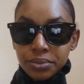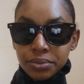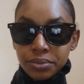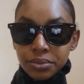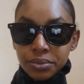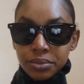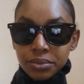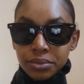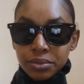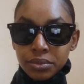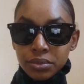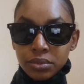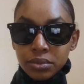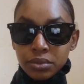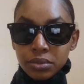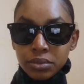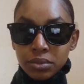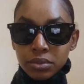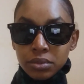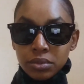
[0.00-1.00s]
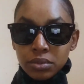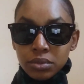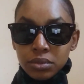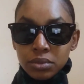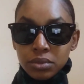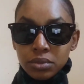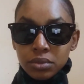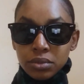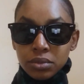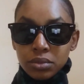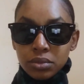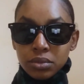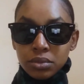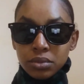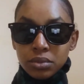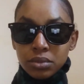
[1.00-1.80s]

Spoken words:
(silence)